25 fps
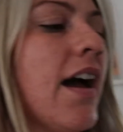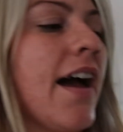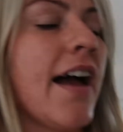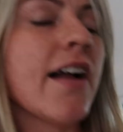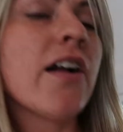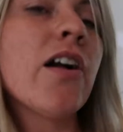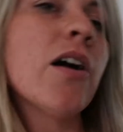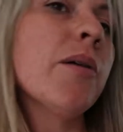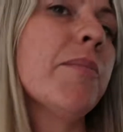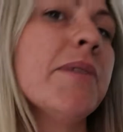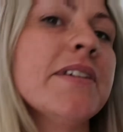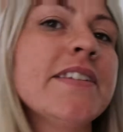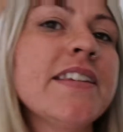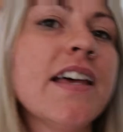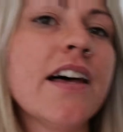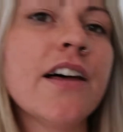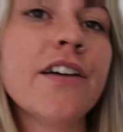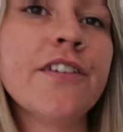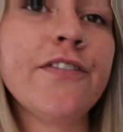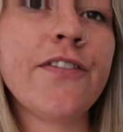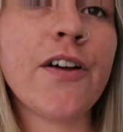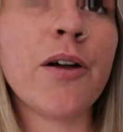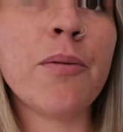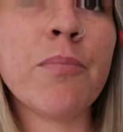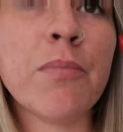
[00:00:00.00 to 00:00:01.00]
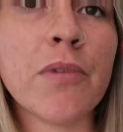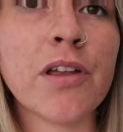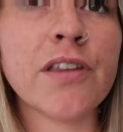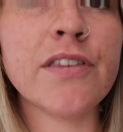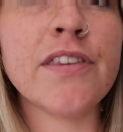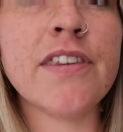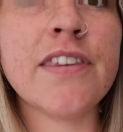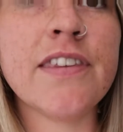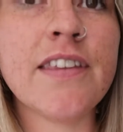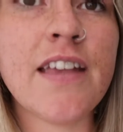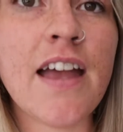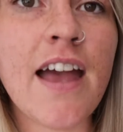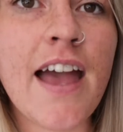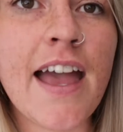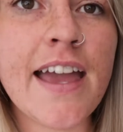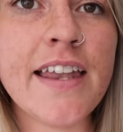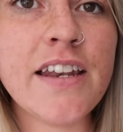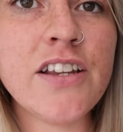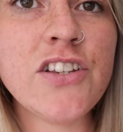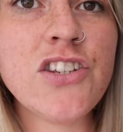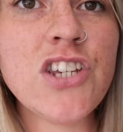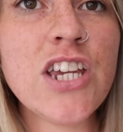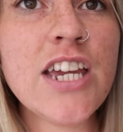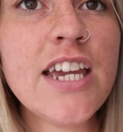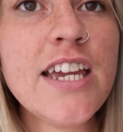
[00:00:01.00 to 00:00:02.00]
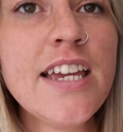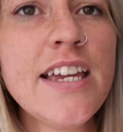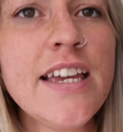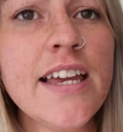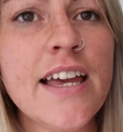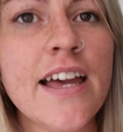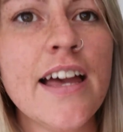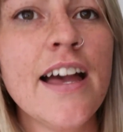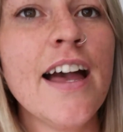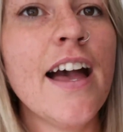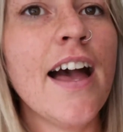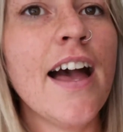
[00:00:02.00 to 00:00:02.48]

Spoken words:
I got myself a Monster Energy.